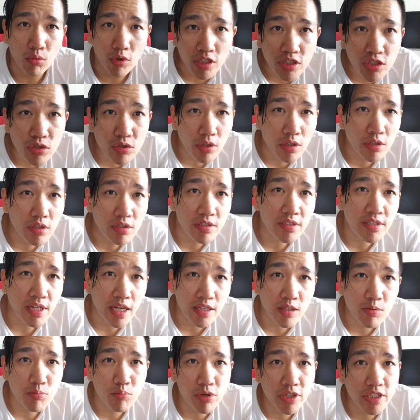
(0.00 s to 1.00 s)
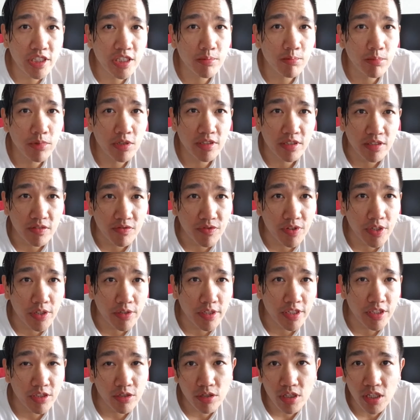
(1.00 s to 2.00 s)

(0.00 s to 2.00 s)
once you understand the principles and theories,